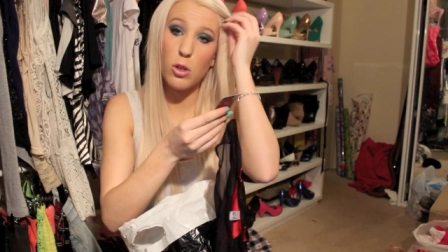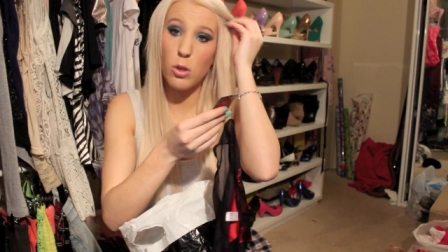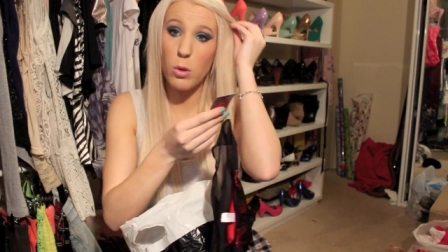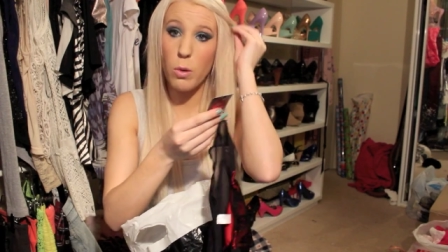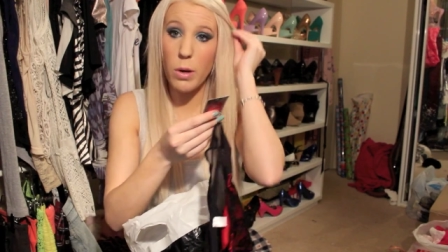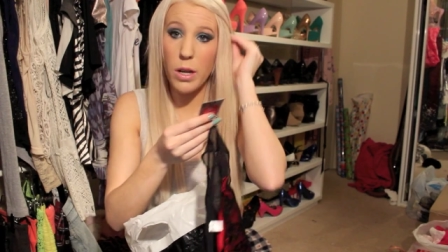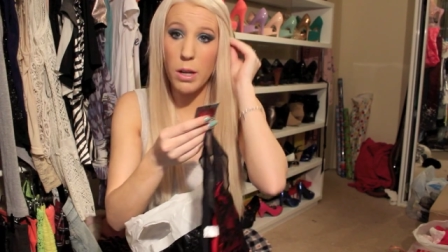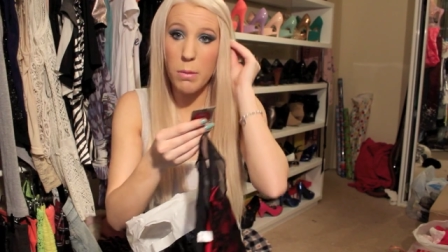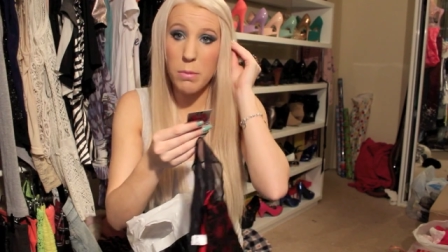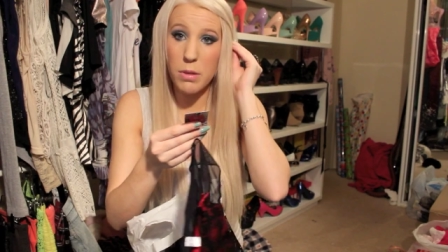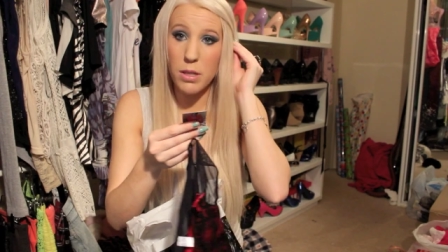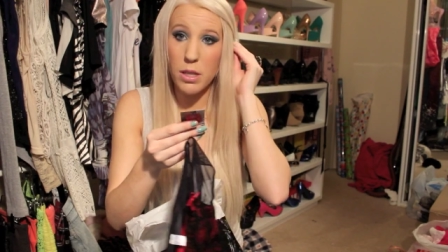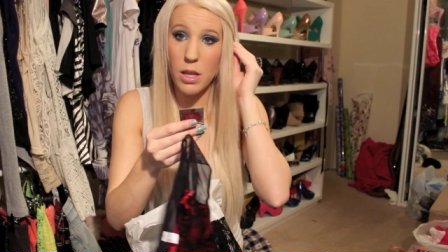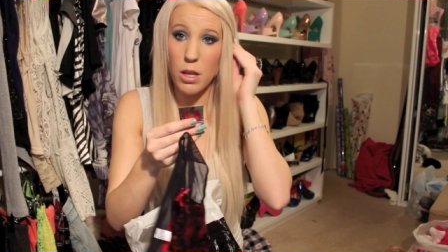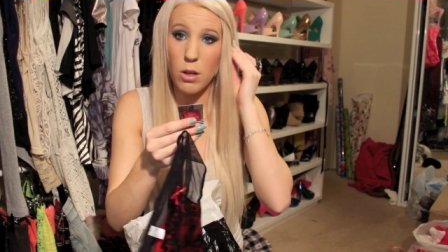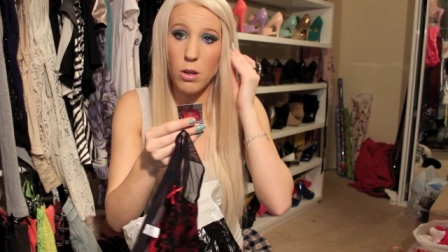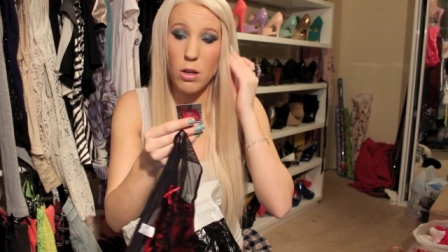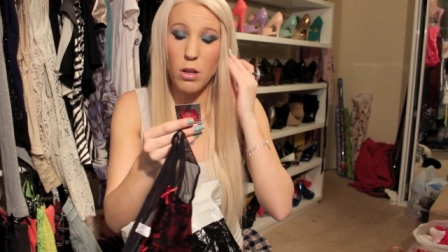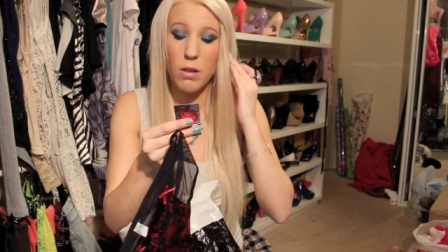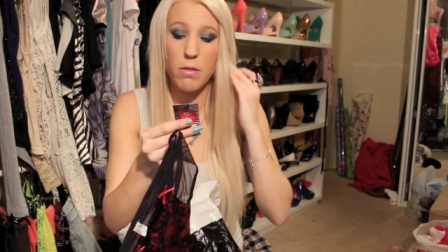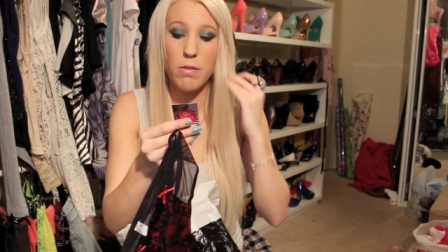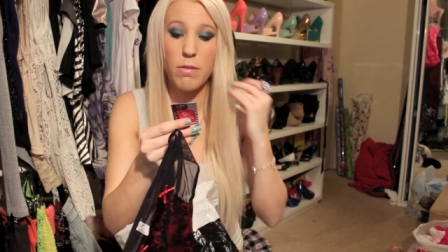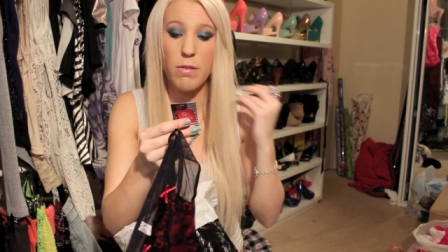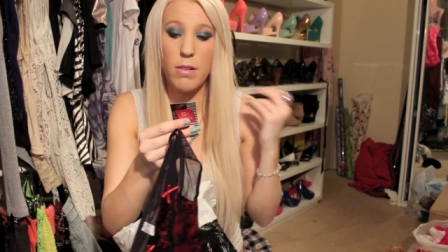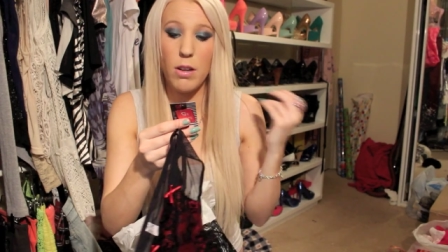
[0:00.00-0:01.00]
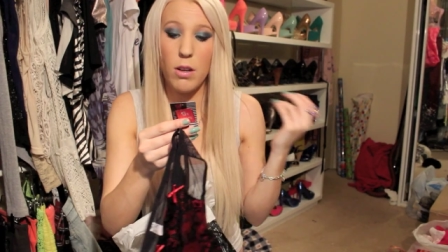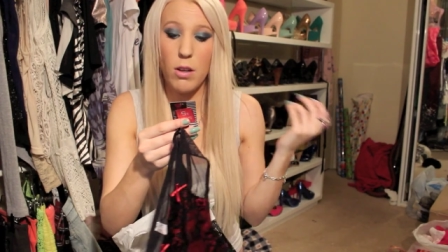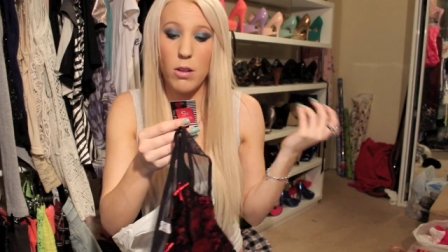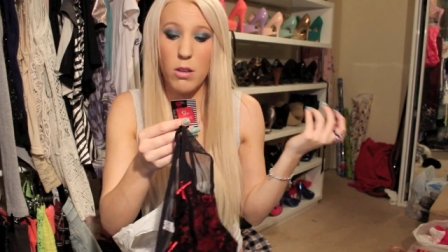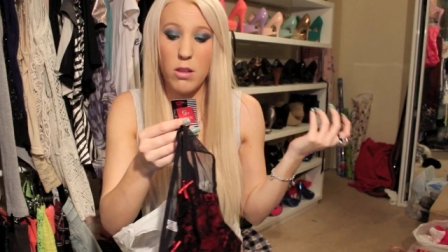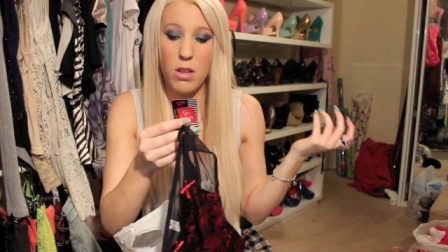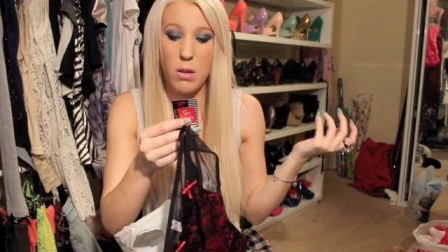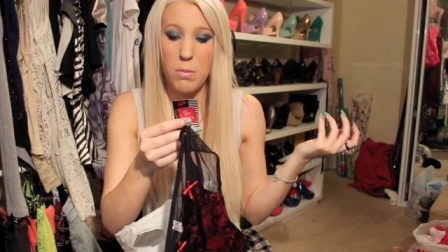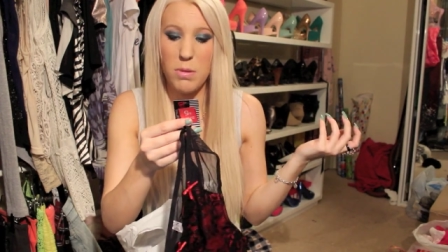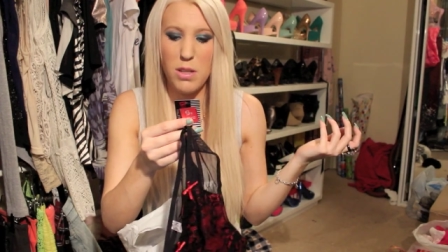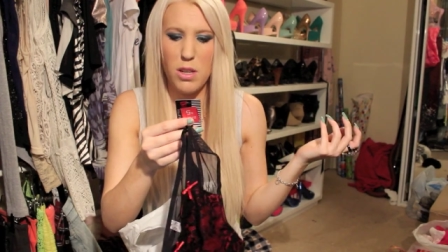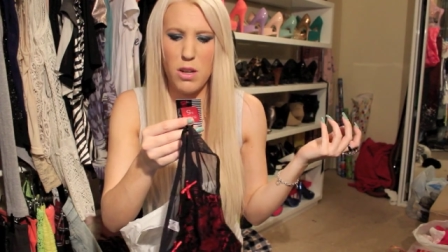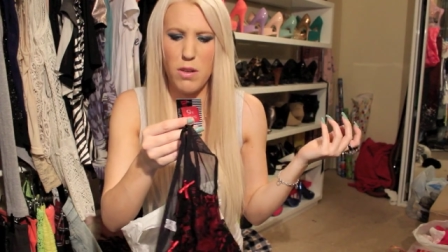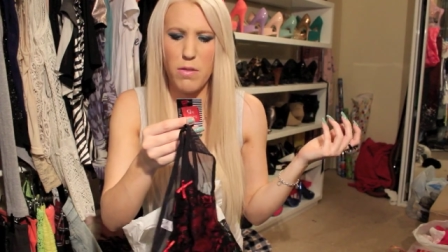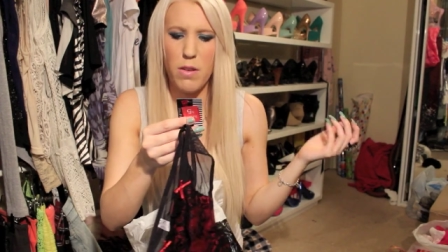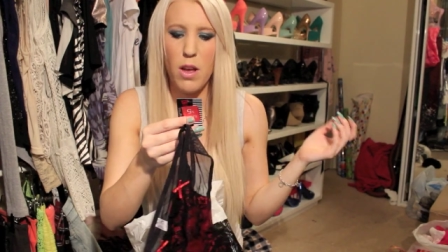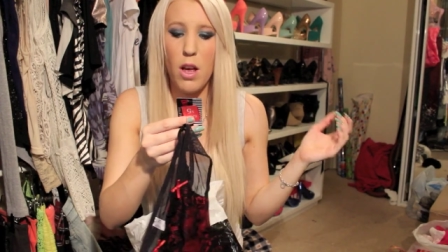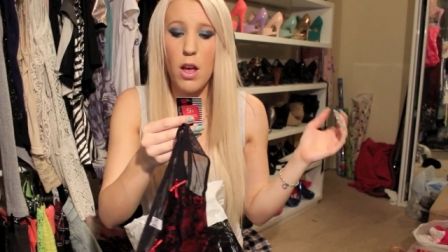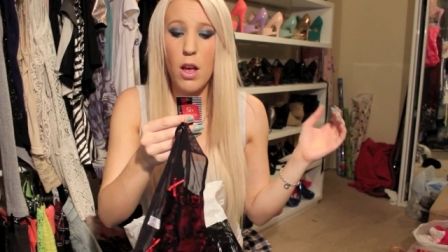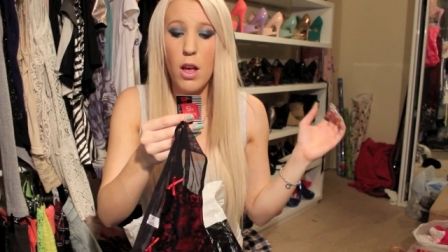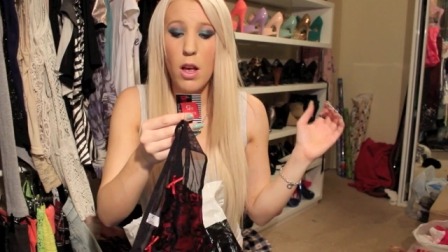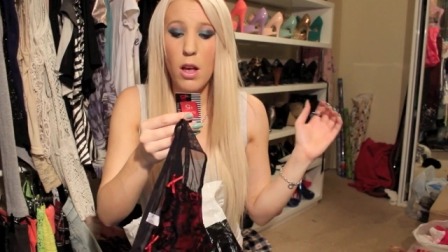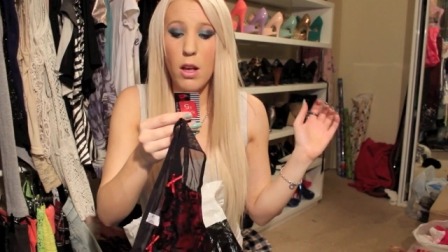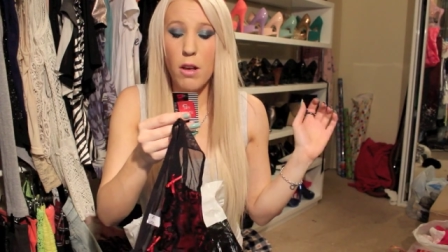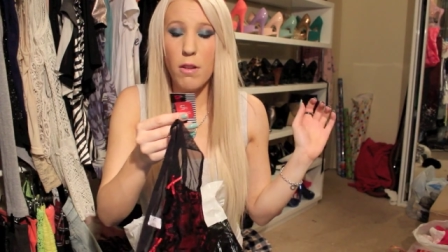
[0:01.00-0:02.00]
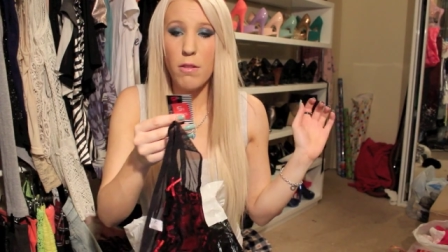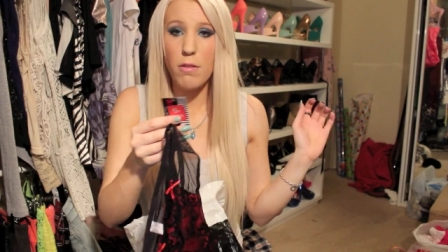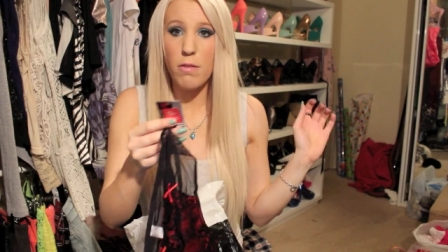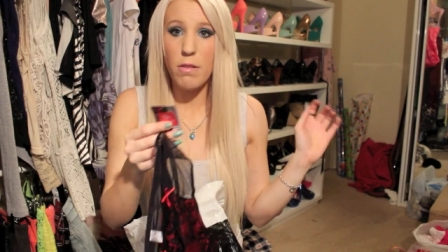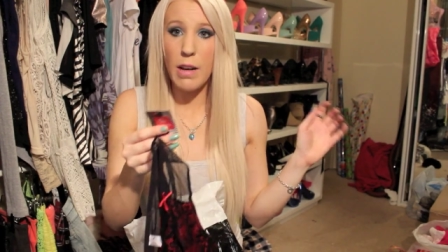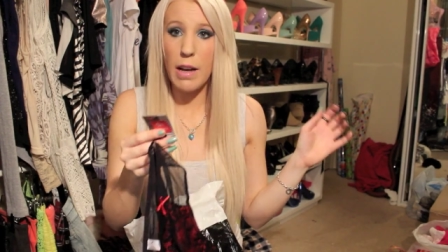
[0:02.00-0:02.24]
20% off or 30% off.